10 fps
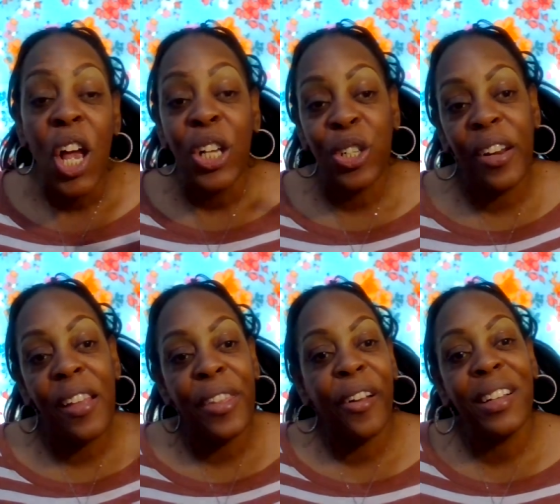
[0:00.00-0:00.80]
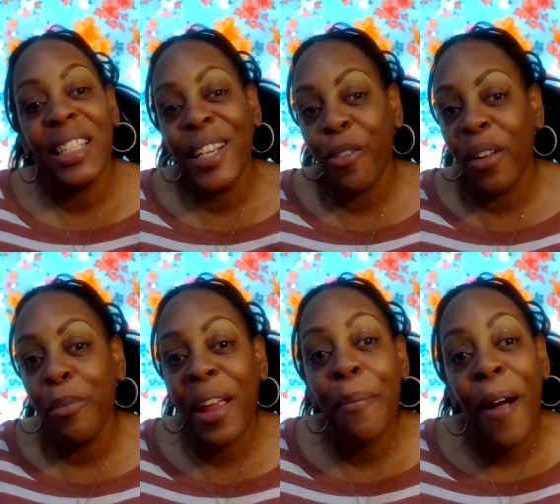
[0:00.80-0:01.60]
so if they're considering
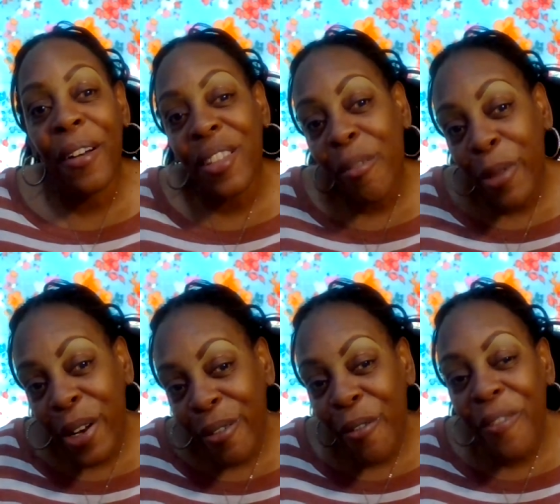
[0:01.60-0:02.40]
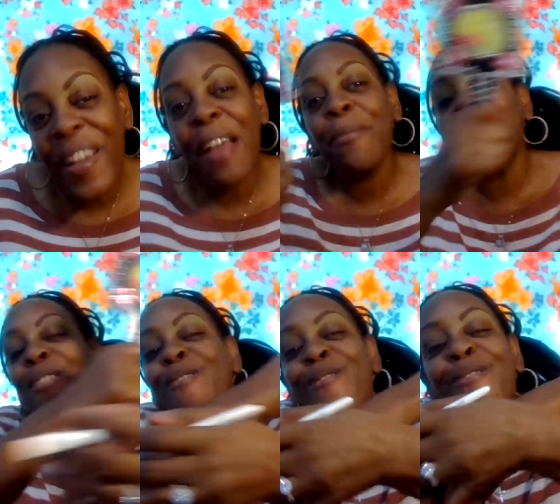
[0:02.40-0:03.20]
being part of the beauty room family
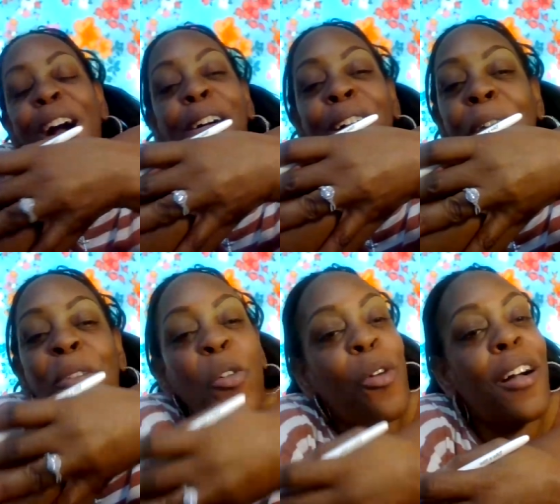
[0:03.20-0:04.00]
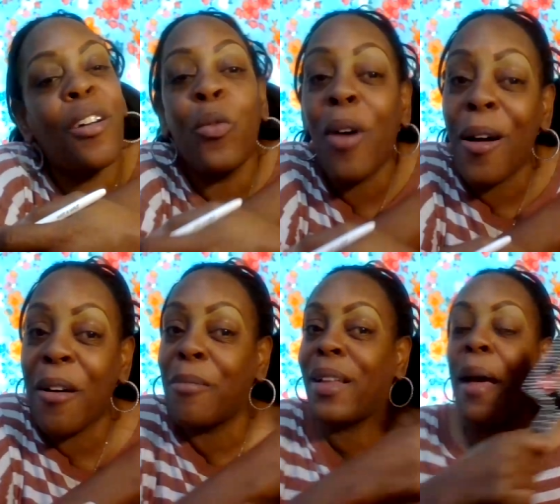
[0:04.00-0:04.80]
welcome welcome
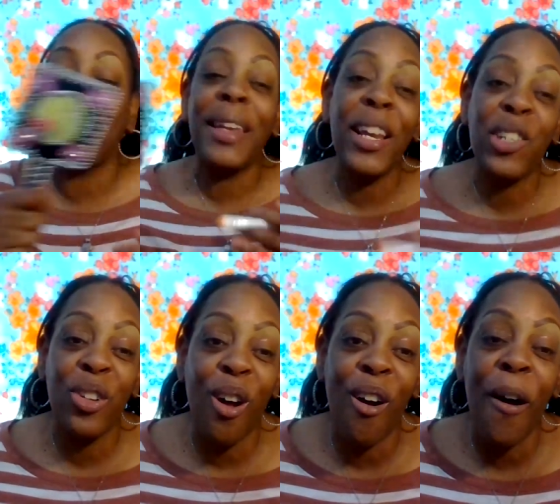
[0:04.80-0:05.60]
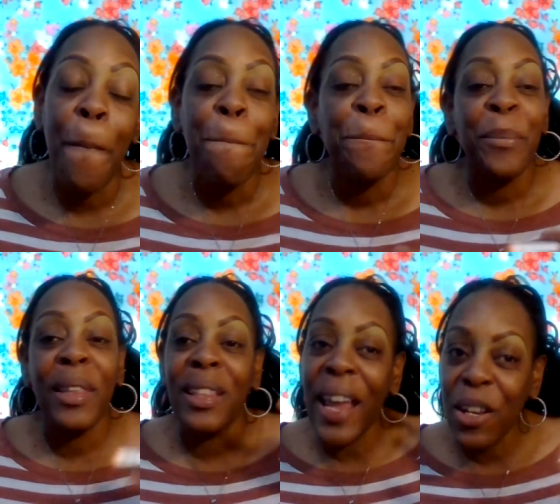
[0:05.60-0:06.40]
welcome god bless you all
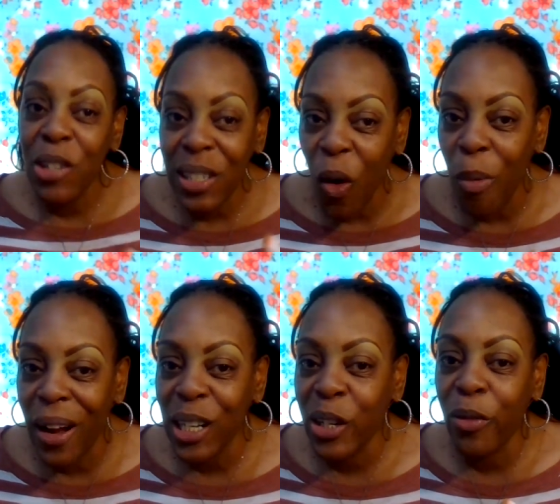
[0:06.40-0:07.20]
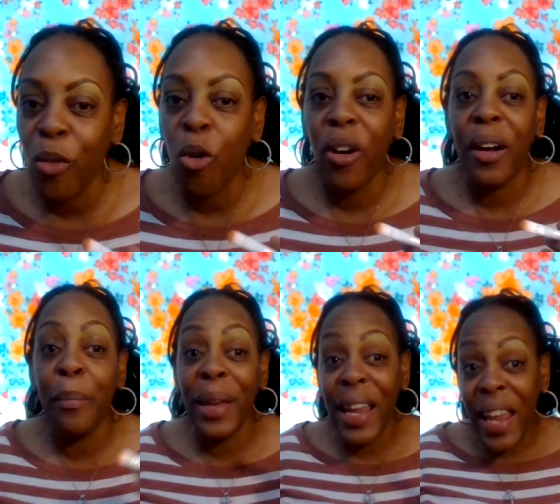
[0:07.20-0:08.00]
thank you so much for
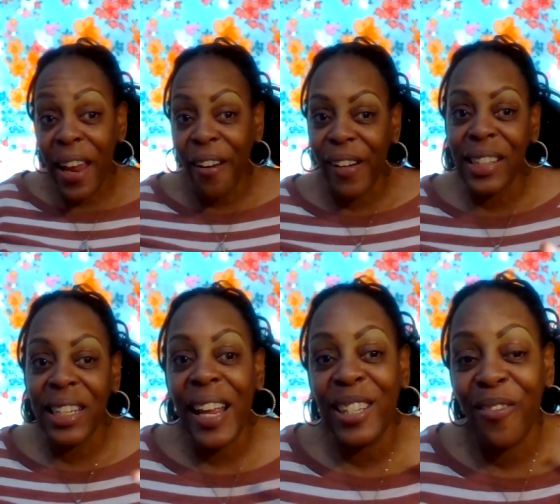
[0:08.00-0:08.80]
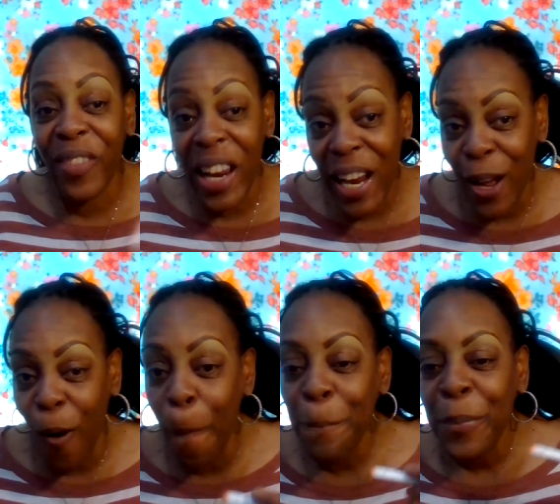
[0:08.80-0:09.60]
being here in today's
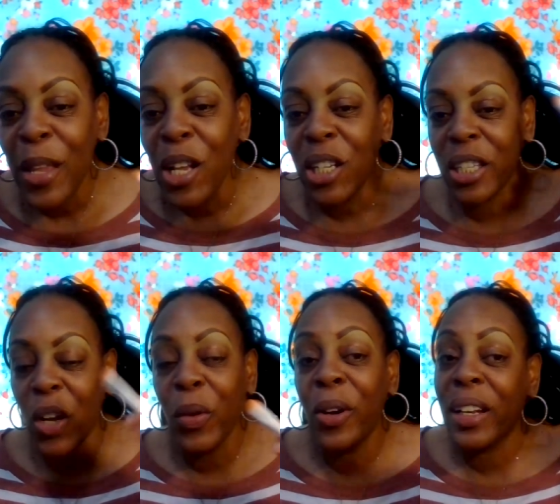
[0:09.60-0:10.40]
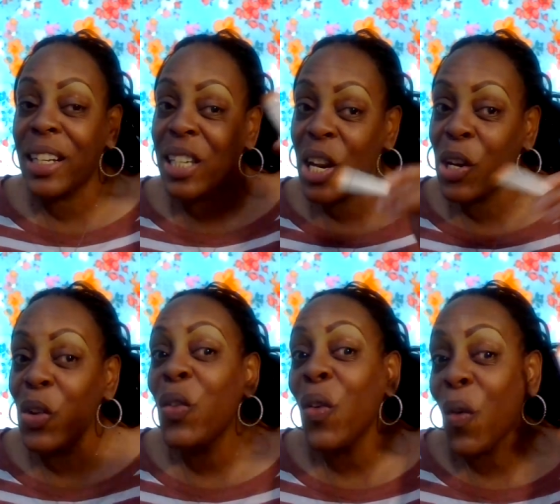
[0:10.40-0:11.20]
video so we're going to
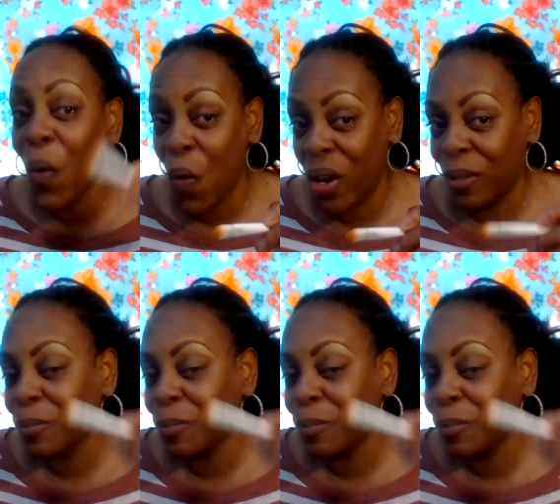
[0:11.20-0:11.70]
continue on